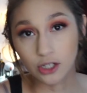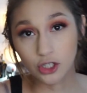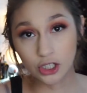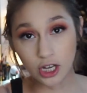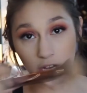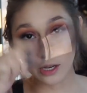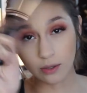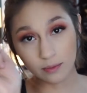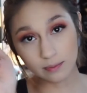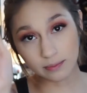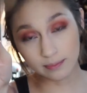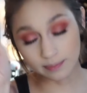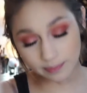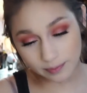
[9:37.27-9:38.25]
So
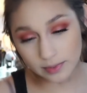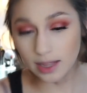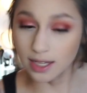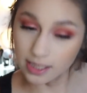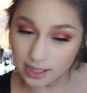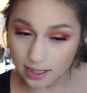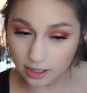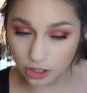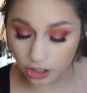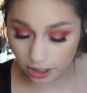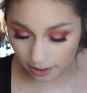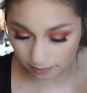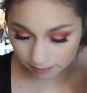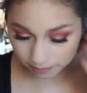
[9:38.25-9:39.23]
let's get
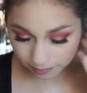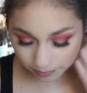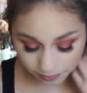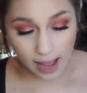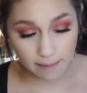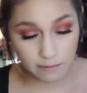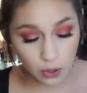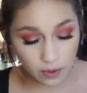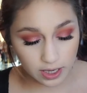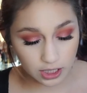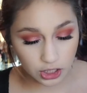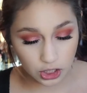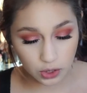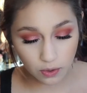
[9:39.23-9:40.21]
started. I'm
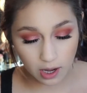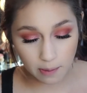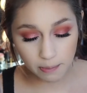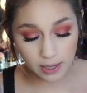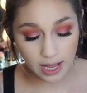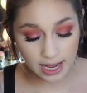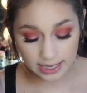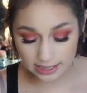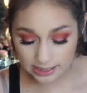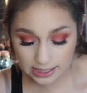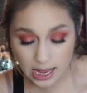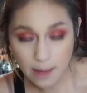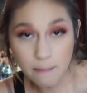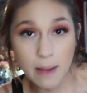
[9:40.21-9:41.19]
going to apply
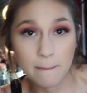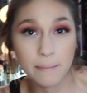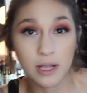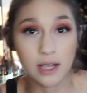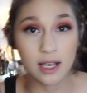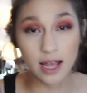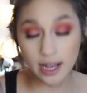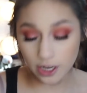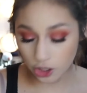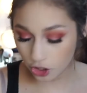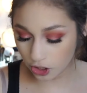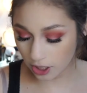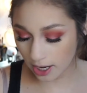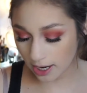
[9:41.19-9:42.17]
some
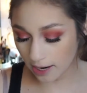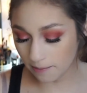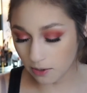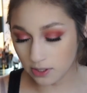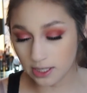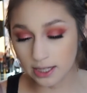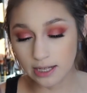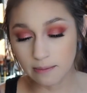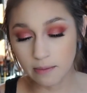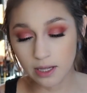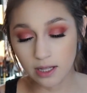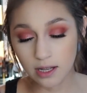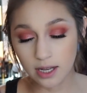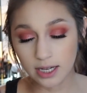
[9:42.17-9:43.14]
blush, and I'm using the
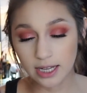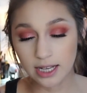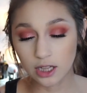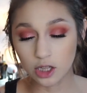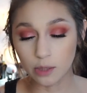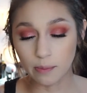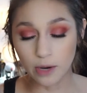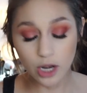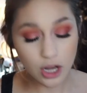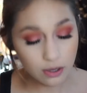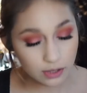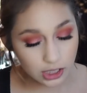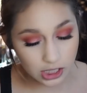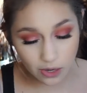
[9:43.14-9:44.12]
Milani
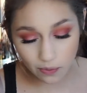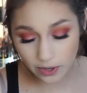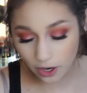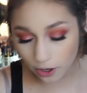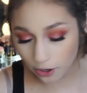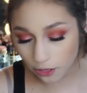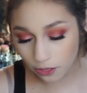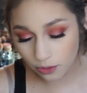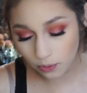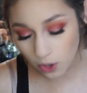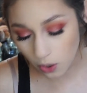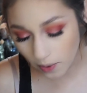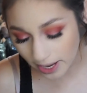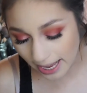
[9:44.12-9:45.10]
Luminosa. We are
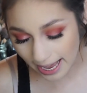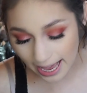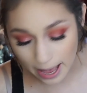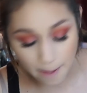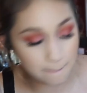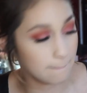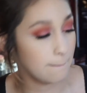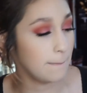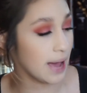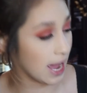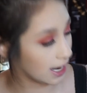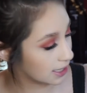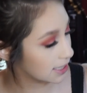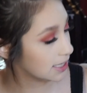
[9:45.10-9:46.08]
throwing it
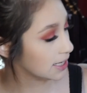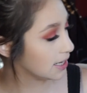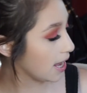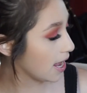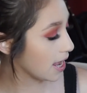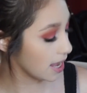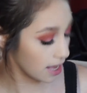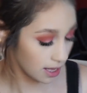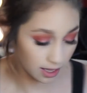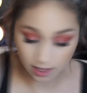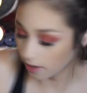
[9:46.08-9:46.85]
back today.